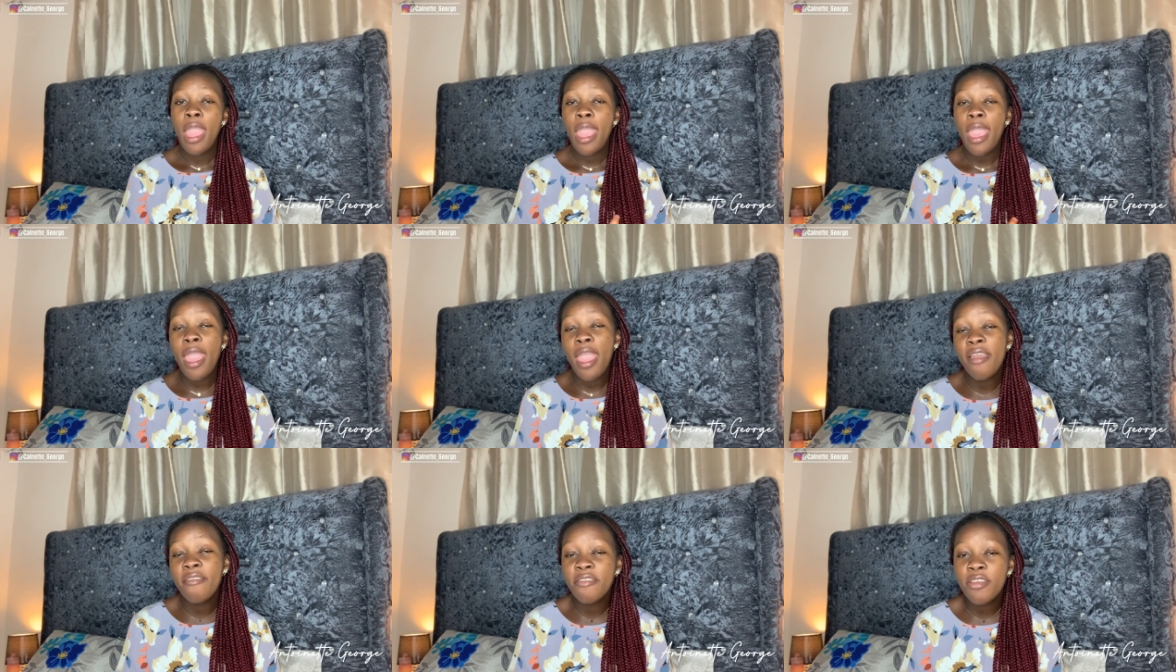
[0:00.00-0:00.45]

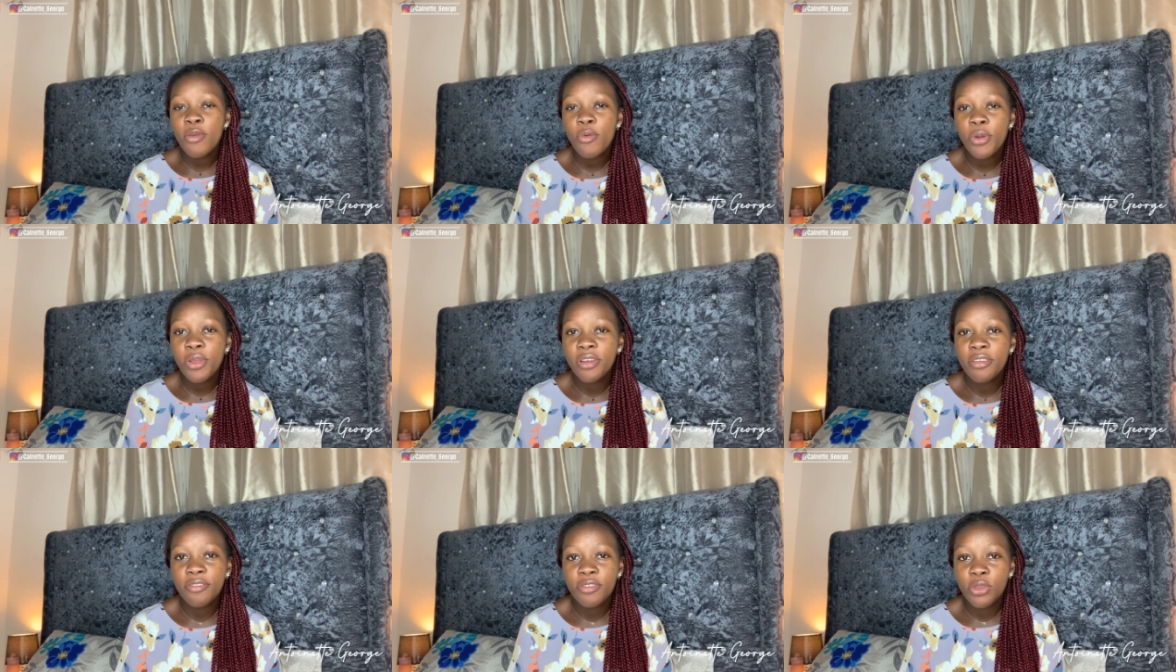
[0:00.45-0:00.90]
every
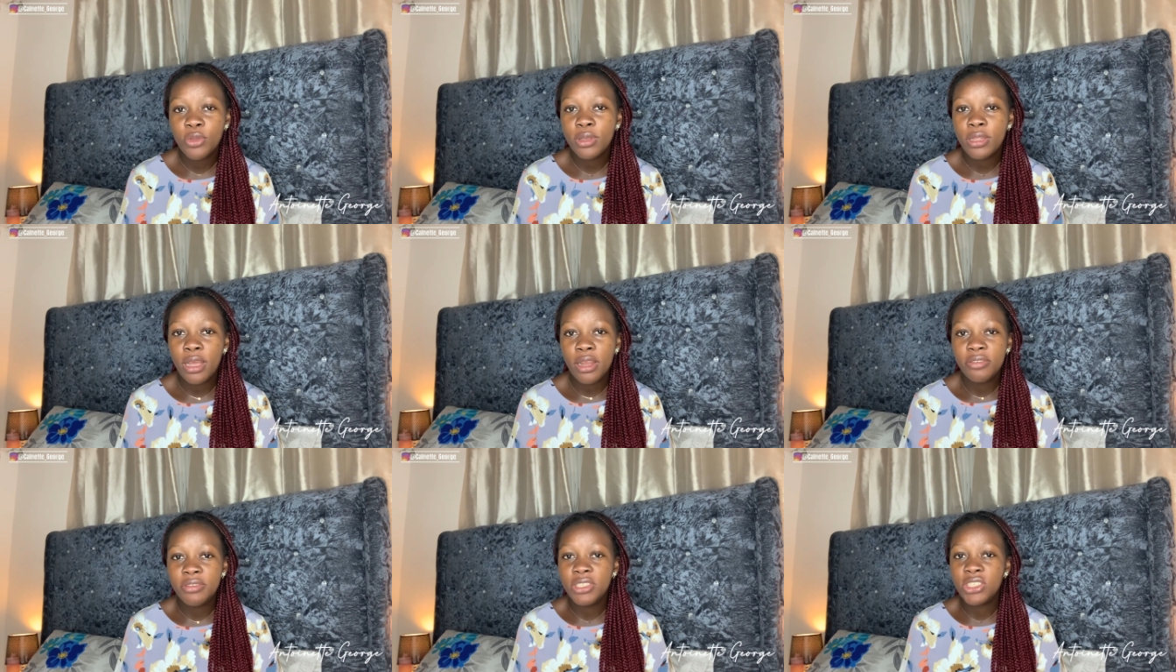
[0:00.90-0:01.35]
one of you
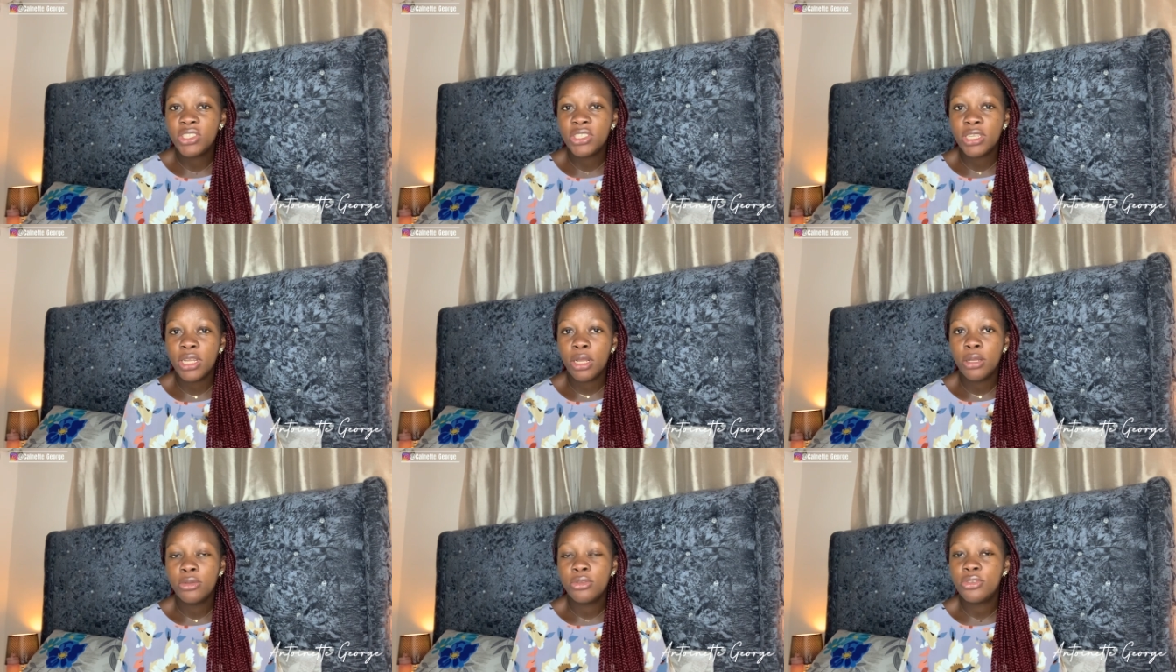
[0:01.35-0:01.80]
that reached
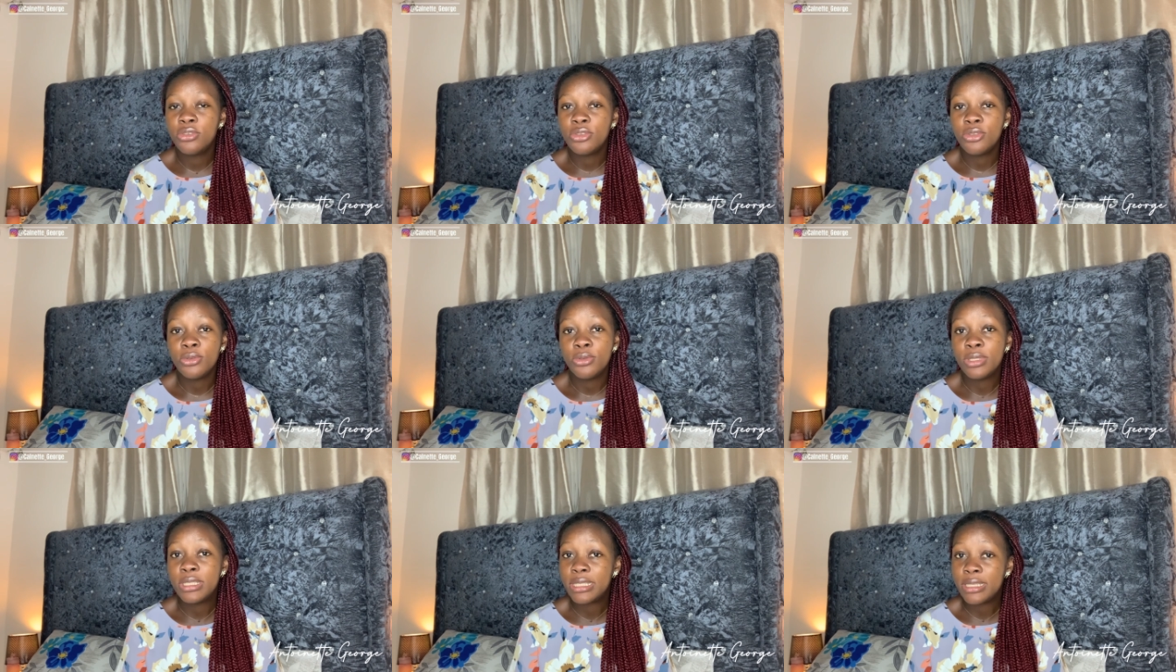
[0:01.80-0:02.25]
out
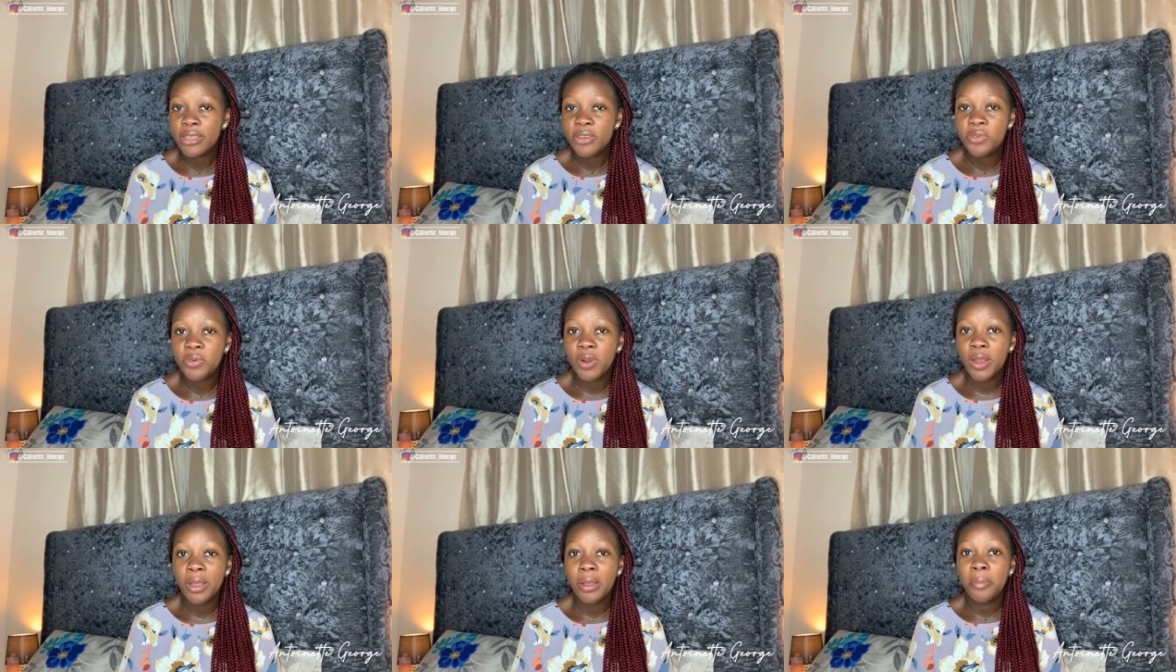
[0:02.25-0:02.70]
to
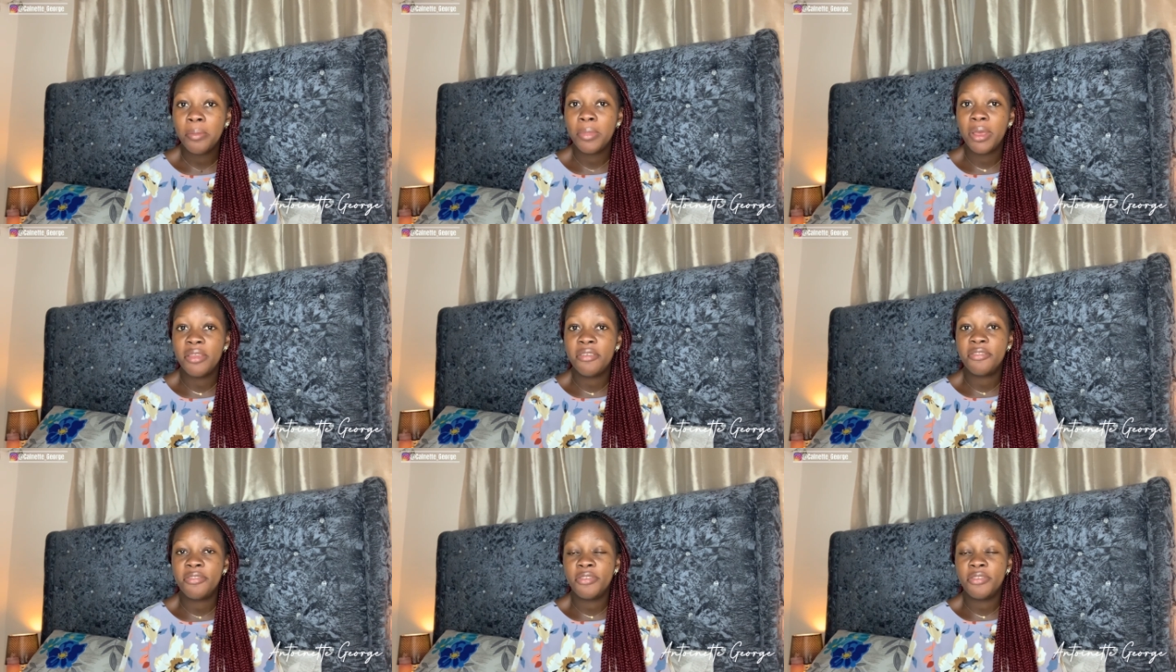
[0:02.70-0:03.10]
sarah my